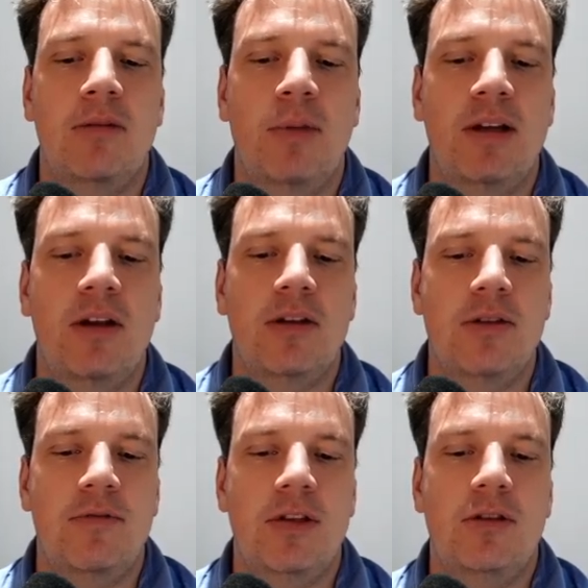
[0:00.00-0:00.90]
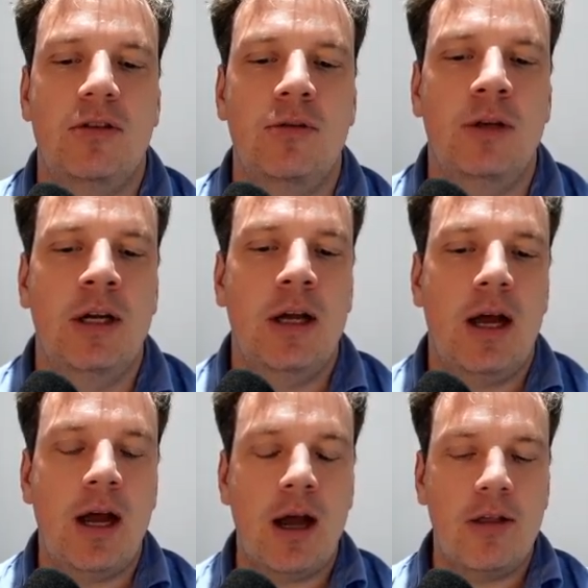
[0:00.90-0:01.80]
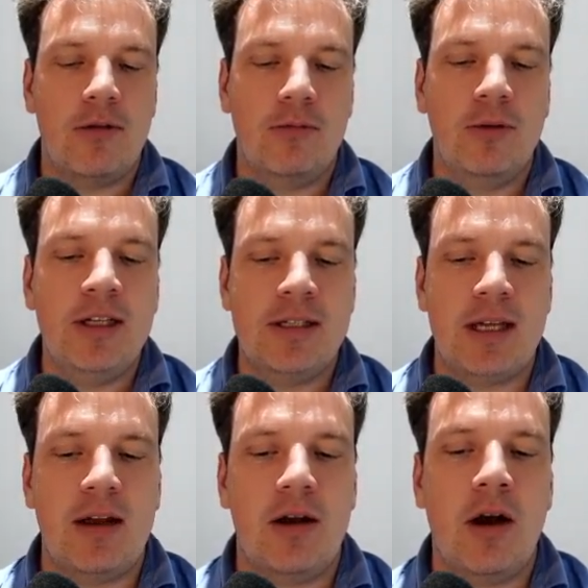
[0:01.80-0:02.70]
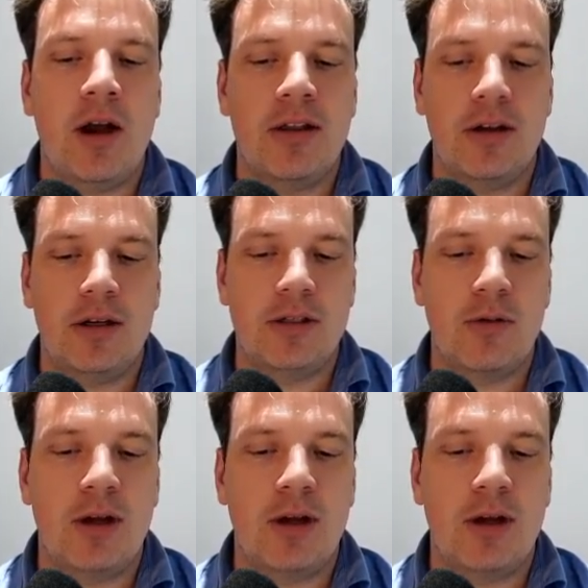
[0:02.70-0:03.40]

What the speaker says: but you also have to do the reset author as well.